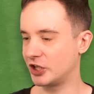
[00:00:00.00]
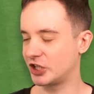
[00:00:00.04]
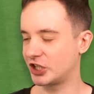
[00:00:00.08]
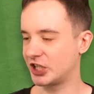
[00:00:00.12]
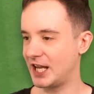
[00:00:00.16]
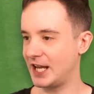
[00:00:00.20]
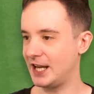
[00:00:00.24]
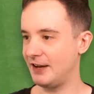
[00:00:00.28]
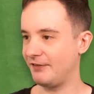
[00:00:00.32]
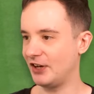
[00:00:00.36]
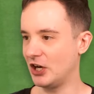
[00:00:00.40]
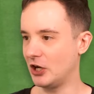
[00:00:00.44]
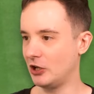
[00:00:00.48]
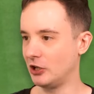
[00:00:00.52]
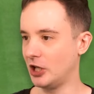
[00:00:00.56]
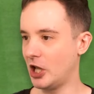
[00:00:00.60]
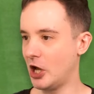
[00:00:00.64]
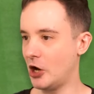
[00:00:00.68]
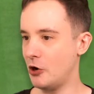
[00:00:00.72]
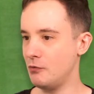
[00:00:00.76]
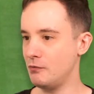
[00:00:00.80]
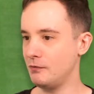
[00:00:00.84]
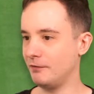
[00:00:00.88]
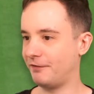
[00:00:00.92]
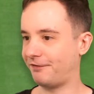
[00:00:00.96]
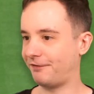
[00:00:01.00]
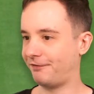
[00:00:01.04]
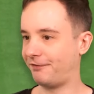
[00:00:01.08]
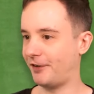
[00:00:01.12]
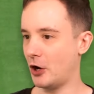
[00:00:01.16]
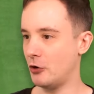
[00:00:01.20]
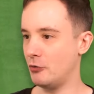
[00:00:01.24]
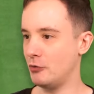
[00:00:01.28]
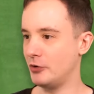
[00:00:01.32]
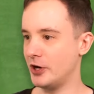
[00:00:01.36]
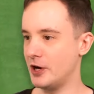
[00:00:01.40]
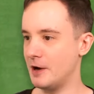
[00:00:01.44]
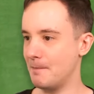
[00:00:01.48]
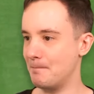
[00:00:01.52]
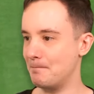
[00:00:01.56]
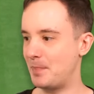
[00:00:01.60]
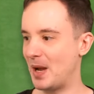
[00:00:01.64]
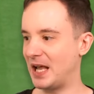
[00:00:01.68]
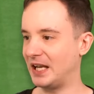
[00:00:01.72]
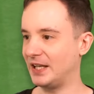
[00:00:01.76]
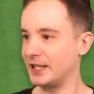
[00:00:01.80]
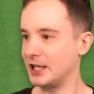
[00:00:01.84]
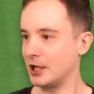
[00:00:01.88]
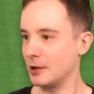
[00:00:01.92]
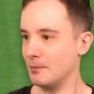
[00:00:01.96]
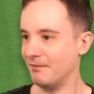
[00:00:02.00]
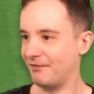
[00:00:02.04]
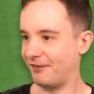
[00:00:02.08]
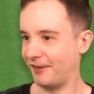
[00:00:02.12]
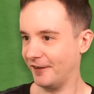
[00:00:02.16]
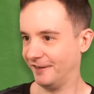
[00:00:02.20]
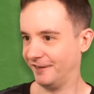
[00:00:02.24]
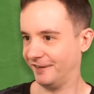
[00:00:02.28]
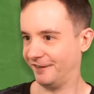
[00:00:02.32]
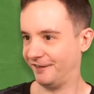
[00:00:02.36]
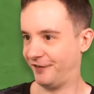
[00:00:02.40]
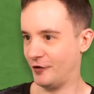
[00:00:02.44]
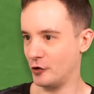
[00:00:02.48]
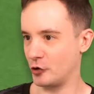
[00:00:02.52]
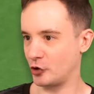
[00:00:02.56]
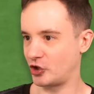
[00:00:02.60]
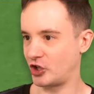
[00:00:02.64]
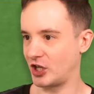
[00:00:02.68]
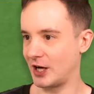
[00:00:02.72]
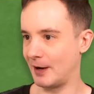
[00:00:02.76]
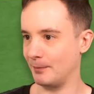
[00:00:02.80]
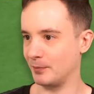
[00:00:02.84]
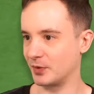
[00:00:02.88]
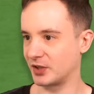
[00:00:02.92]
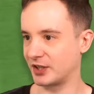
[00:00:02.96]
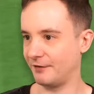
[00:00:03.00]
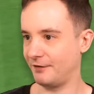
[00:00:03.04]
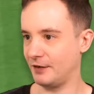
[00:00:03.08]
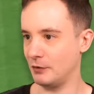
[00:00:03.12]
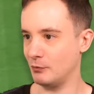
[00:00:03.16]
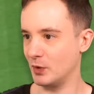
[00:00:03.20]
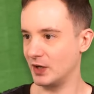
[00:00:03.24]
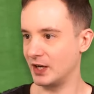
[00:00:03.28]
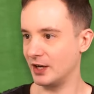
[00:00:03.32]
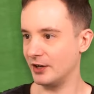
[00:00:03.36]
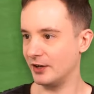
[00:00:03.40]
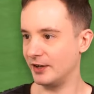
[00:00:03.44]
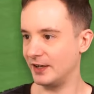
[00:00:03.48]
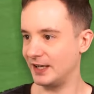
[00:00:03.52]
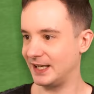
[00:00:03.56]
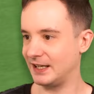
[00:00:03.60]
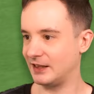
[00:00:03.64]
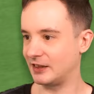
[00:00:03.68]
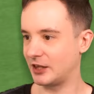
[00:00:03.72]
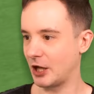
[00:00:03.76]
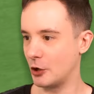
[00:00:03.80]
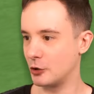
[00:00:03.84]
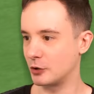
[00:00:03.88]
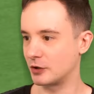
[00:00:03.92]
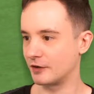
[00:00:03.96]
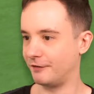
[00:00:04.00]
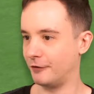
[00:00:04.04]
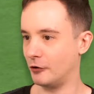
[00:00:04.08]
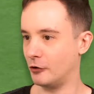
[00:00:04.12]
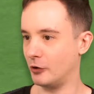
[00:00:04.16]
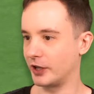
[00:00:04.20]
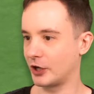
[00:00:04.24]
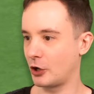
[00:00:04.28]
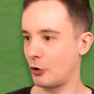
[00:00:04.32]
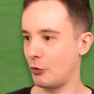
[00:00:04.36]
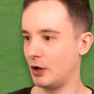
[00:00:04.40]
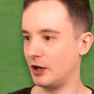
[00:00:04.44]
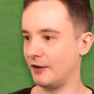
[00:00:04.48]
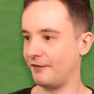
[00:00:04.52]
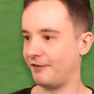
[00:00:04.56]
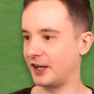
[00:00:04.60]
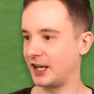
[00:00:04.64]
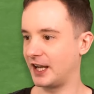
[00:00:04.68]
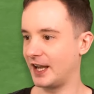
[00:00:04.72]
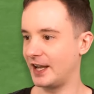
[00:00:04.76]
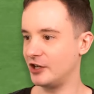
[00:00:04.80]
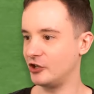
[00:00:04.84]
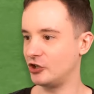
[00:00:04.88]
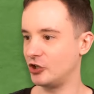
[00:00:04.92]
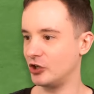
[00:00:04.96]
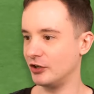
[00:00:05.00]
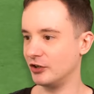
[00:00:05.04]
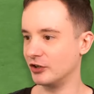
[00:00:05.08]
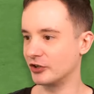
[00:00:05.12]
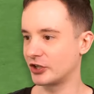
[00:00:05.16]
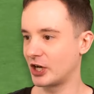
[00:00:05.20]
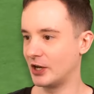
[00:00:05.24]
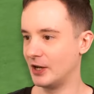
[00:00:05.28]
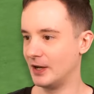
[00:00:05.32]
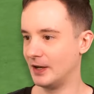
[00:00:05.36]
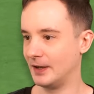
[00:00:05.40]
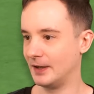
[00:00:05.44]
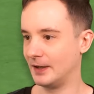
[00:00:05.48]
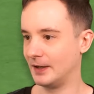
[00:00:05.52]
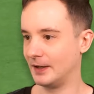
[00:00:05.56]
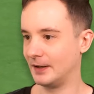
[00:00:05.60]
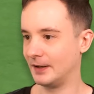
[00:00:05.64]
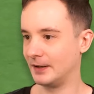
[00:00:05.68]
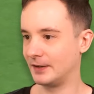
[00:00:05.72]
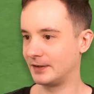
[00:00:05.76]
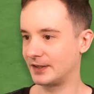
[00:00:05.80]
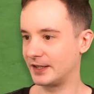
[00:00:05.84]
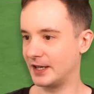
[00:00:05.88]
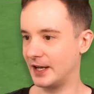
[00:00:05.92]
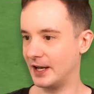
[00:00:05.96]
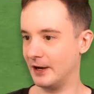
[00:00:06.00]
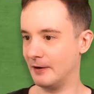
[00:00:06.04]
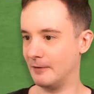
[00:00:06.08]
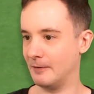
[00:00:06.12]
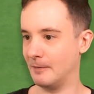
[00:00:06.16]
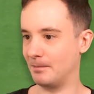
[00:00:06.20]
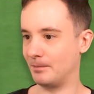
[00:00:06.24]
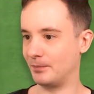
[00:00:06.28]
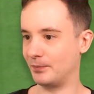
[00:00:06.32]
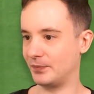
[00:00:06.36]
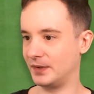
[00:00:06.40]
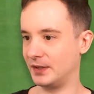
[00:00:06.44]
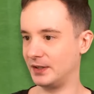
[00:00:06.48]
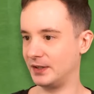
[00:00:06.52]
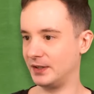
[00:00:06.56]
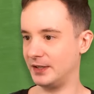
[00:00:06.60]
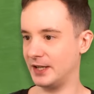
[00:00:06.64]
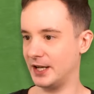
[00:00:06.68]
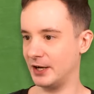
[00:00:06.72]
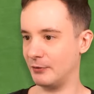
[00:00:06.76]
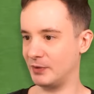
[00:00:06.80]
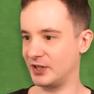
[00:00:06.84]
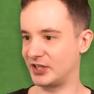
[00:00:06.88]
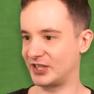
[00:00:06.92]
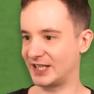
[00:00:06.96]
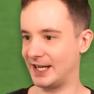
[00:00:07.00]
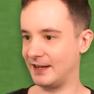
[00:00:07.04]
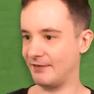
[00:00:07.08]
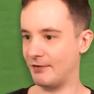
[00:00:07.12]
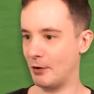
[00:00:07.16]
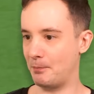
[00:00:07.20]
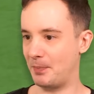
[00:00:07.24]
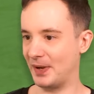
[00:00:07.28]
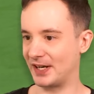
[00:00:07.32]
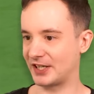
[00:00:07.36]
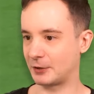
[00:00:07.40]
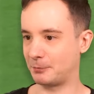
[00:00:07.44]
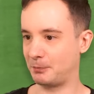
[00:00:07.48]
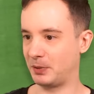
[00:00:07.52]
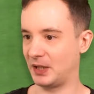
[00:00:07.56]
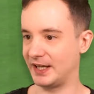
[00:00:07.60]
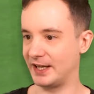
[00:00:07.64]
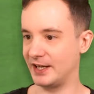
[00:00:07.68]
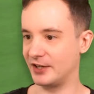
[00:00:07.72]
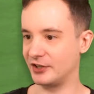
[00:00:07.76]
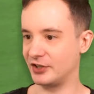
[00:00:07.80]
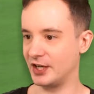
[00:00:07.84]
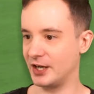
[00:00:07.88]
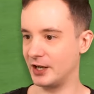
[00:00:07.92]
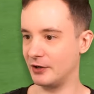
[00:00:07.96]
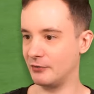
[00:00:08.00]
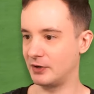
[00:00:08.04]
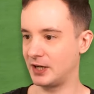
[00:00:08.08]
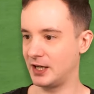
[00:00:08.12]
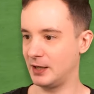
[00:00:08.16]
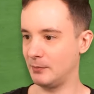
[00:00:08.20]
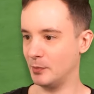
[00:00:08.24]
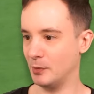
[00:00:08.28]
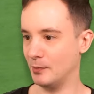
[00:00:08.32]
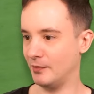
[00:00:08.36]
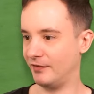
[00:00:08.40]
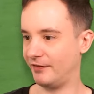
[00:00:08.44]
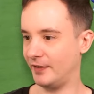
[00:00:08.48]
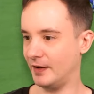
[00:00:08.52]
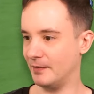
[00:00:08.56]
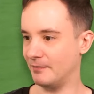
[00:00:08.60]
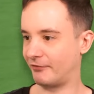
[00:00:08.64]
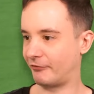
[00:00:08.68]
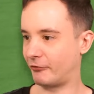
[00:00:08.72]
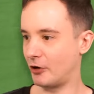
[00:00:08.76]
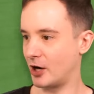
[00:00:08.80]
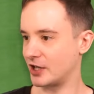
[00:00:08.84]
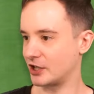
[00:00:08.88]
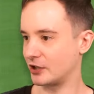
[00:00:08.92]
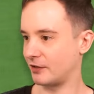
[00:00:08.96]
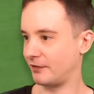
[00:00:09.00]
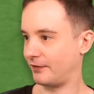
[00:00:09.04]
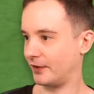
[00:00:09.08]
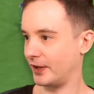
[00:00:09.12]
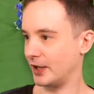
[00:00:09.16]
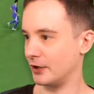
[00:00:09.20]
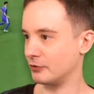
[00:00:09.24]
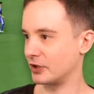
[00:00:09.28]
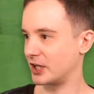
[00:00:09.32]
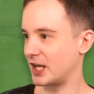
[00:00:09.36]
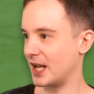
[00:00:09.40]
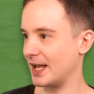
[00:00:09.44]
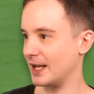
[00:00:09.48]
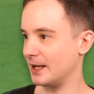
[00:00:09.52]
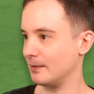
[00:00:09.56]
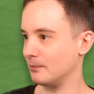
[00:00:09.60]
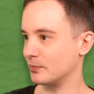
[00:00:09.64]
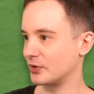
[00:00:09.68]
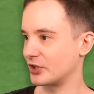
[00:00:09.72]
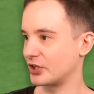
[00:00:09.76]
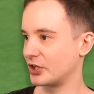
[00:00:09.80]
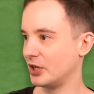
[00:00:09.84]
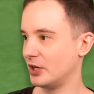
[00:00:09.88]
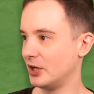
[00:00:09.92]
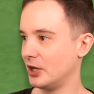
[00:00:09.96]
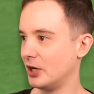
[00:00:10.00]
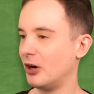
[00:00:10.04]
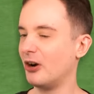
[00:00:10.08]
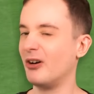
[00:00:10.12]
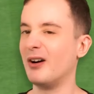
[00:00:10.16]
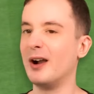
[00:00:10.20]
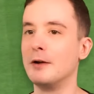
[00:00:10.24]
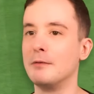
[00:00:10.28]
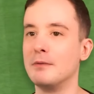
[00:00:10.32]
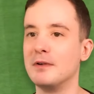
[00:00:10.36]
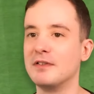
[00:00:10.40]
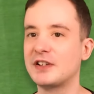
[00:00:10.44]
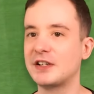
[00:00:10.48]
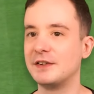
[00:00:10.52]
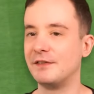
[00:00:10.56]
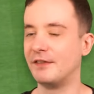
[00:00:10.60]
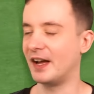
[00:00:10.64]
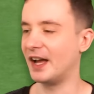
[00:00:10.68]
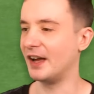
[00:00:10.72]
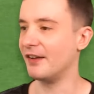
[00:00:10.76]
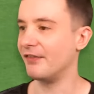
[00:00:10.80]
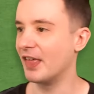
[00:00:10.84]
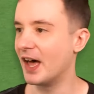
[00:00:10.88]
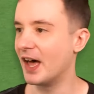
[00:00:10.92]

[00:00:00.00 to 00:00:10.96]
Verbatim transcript: saving alone Foden and Bellingham for FUT Champs. I think we're going to need those for the qualifications. So yeah, we save our best players, you know, keep them fit and fresh for those games. All right, we've survived